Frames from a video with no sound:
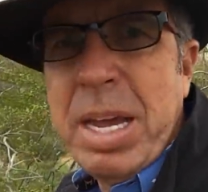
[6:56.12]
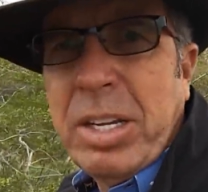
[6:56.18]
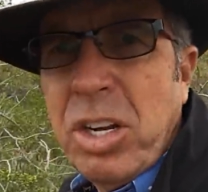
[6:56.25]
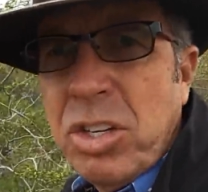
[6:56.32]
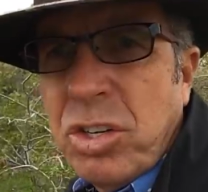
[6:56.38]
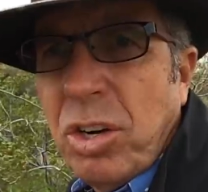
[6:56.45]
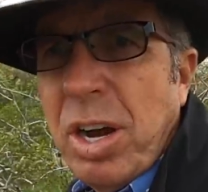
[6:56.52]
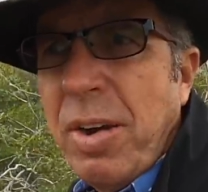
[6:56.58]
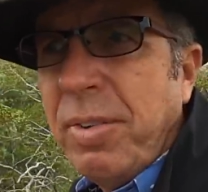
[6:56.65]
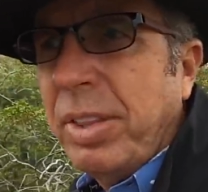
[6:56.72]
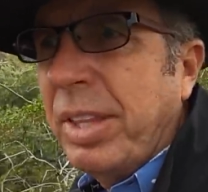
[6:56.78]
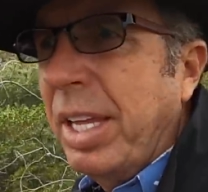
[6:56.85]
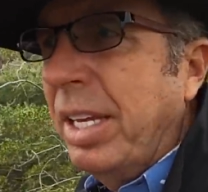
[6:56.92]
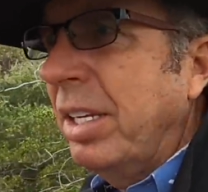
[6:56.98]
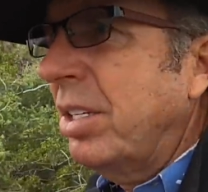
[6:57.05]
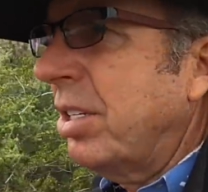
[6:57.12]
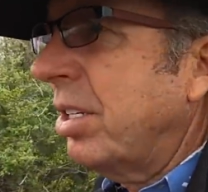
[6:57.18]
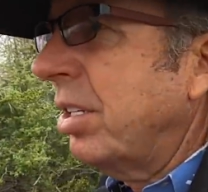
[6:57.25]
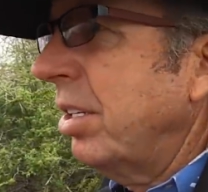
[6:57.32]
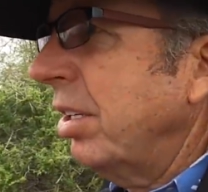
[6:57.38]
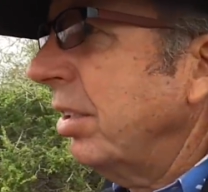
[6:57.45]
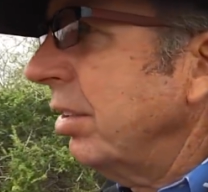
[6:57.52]
making sure
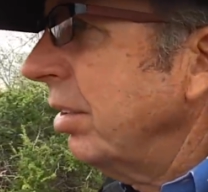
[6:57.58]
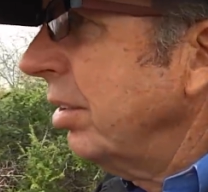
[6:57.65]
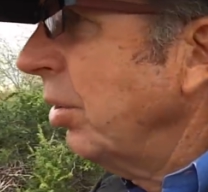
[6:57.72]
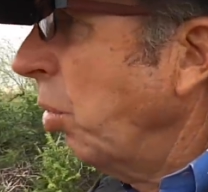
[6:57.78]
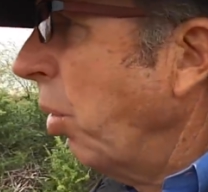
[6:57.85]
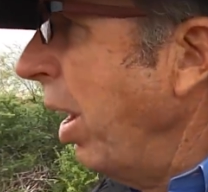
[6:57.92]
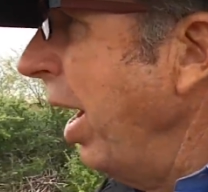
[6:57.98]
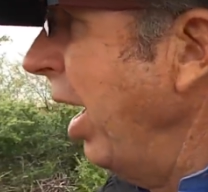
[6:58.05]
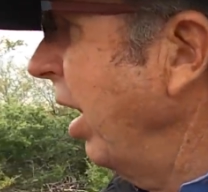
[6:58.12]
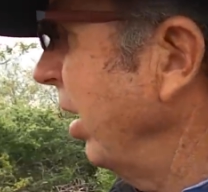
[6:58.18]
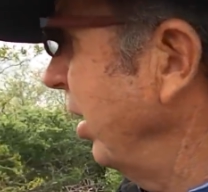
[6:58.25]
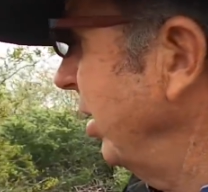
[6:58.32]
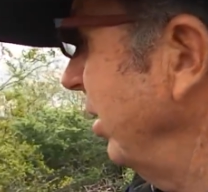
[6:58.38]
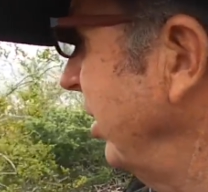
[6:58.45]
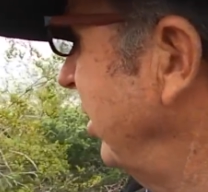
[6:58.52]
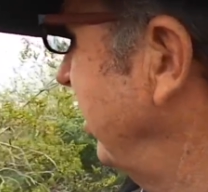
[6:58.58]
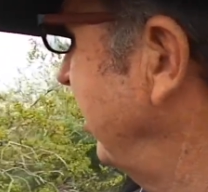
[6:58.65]
everything's well, and